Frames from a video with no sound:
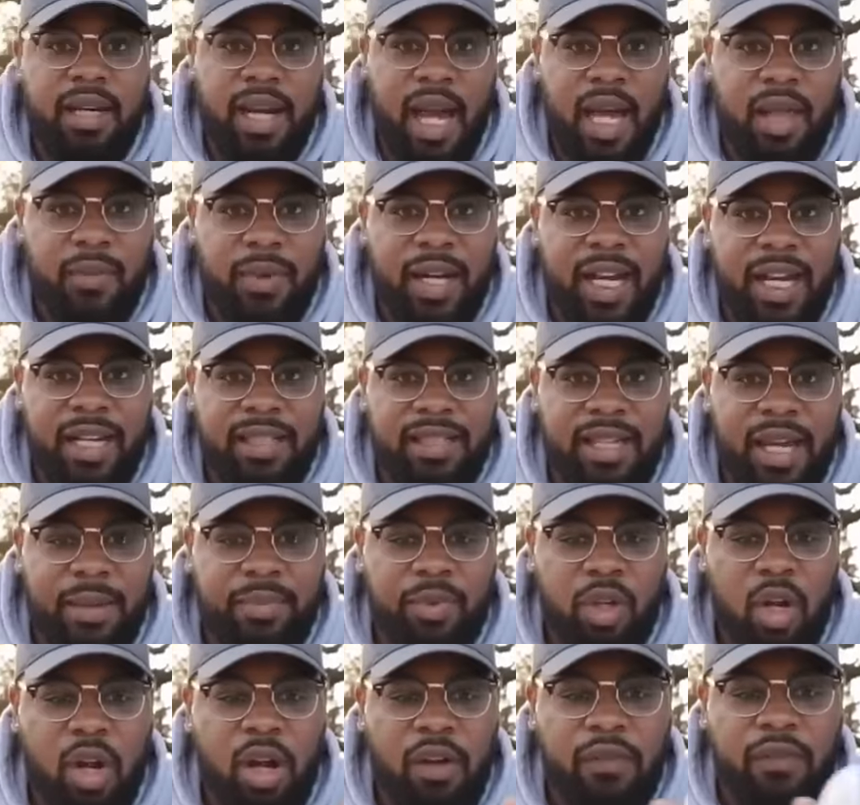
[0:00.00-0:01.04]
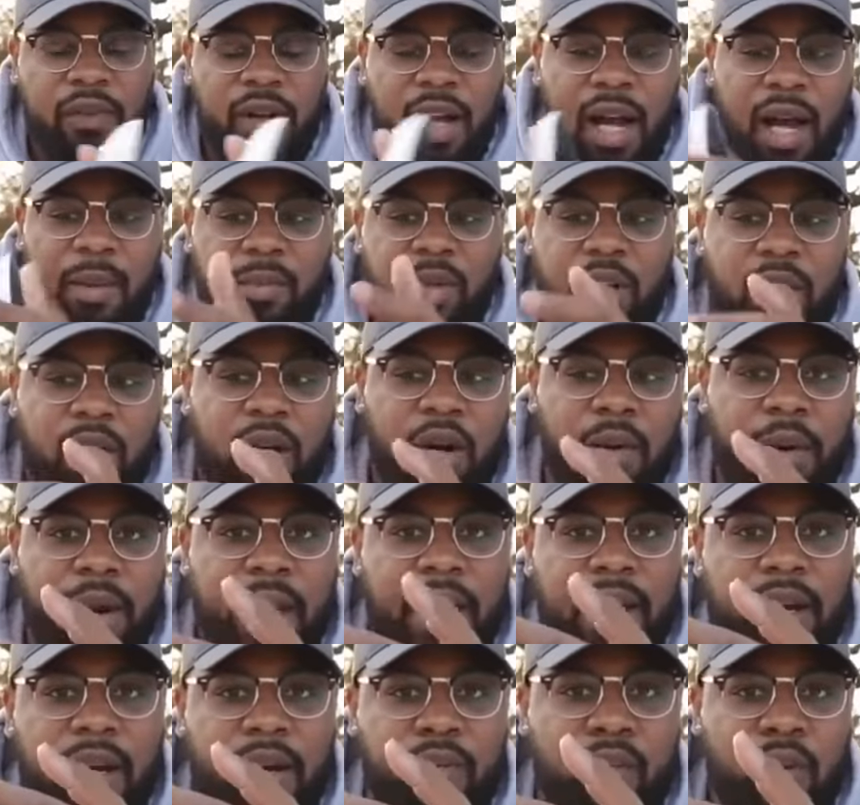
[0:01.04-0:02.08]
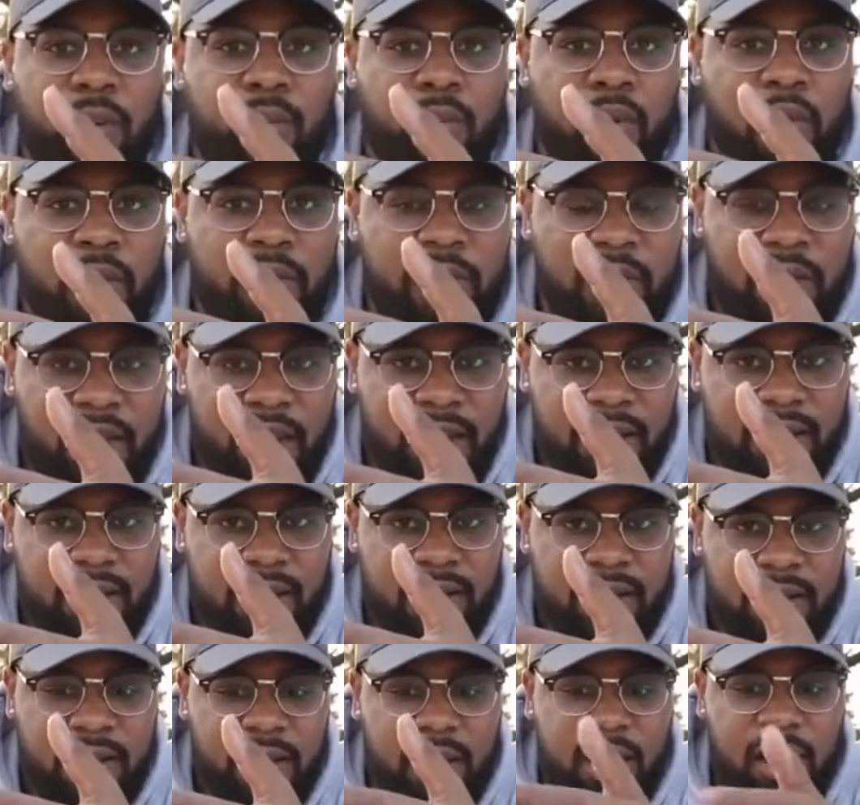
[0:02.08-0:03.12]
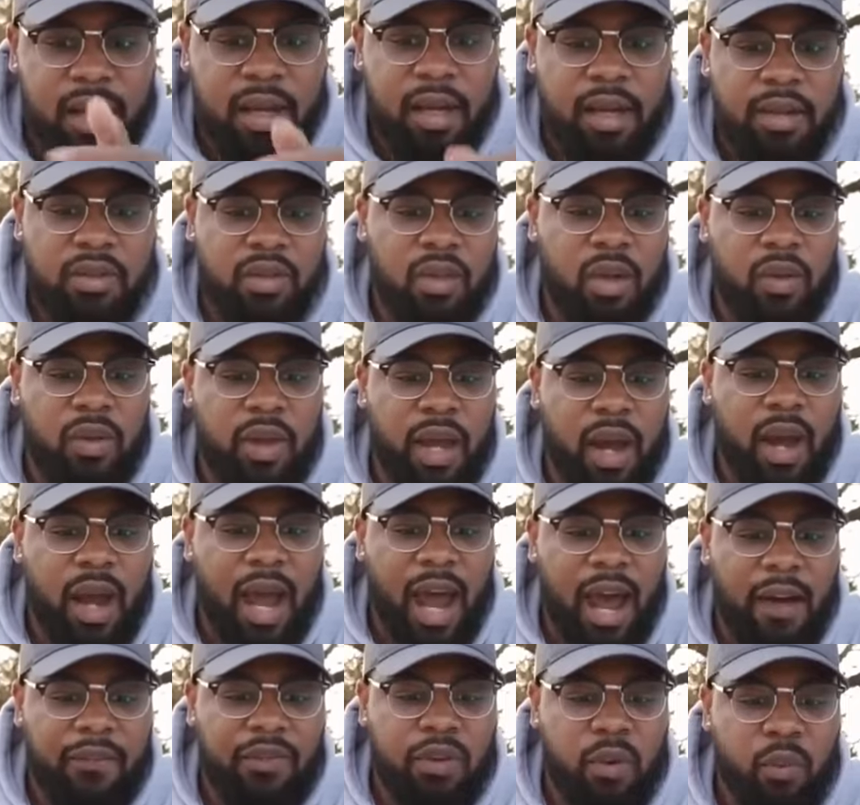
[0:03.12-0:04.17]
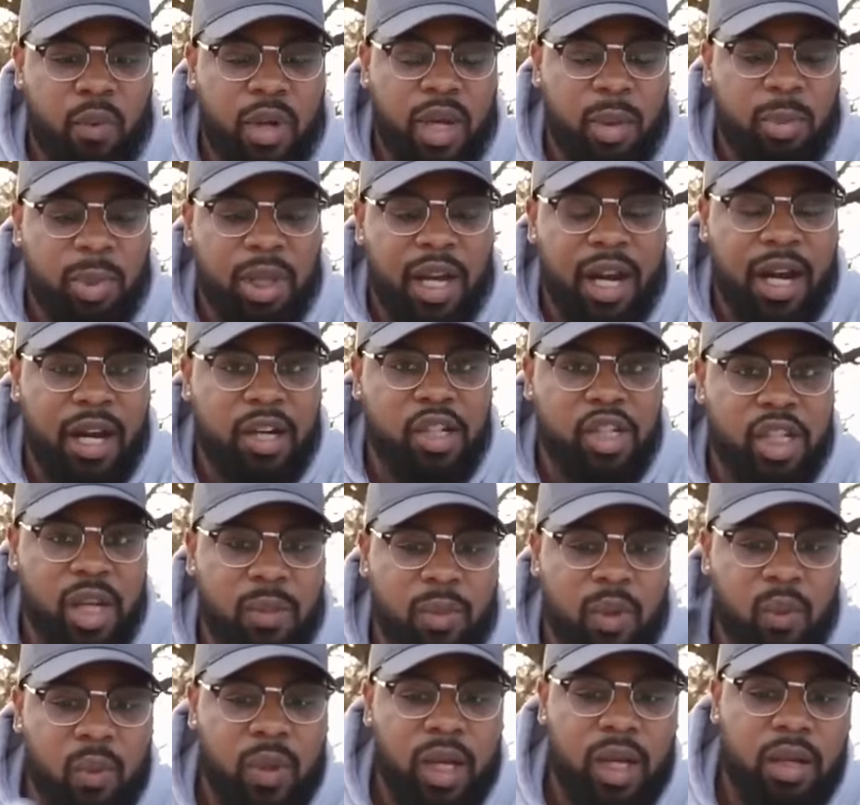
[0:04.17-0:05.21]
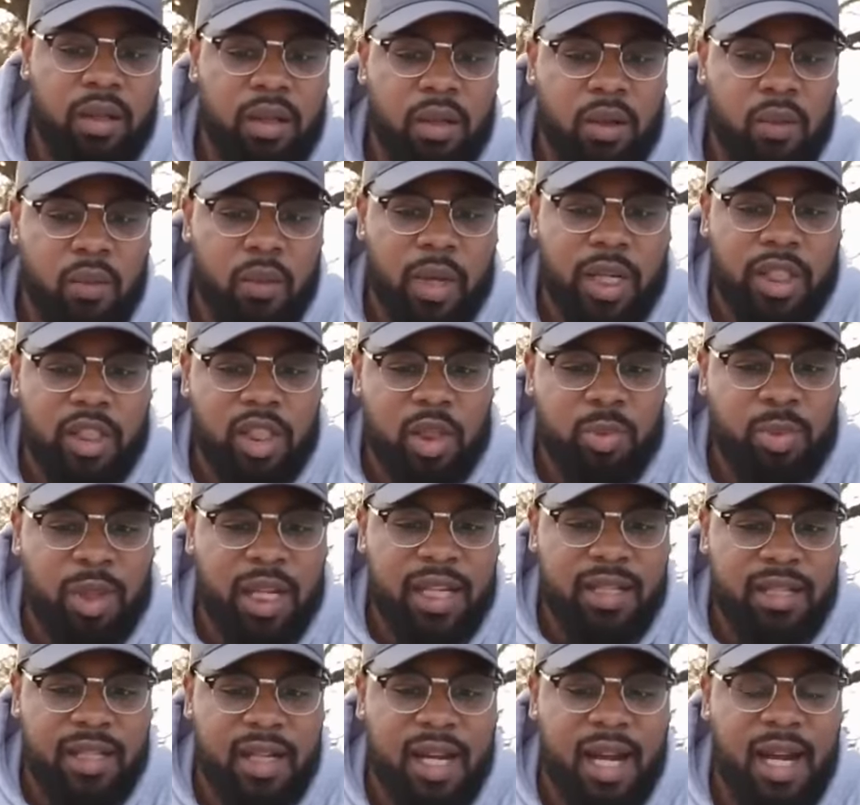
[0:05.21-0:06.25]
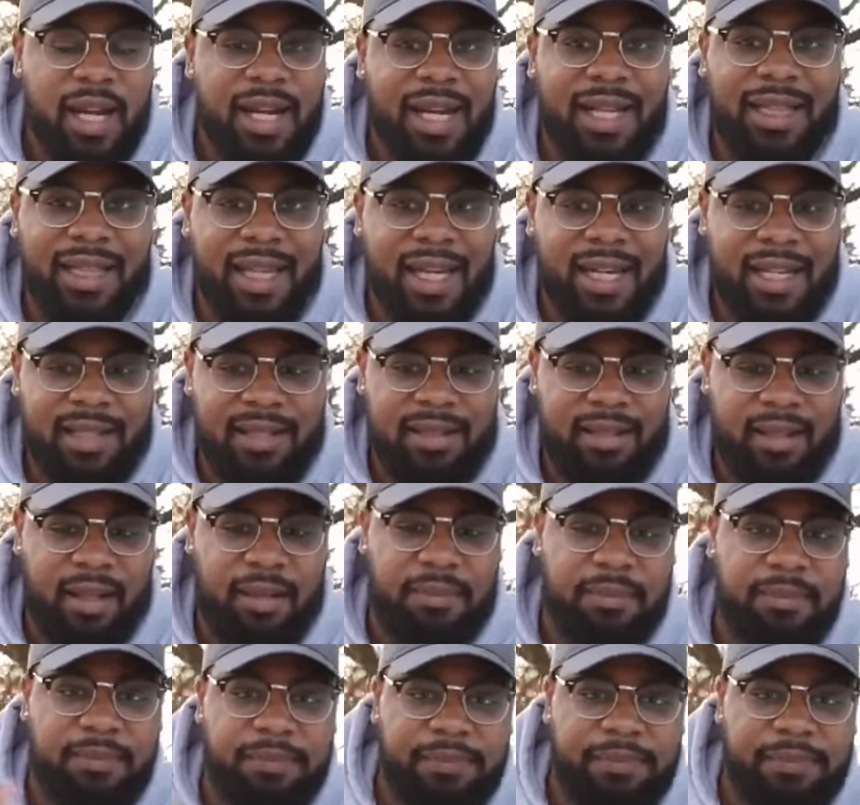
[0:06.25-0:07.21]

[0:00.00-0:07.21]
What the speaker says: Now that we got it taped off, I'm gonna go ahead and remove this so that after we apply our JB Weld, we can just place it on and let it sit.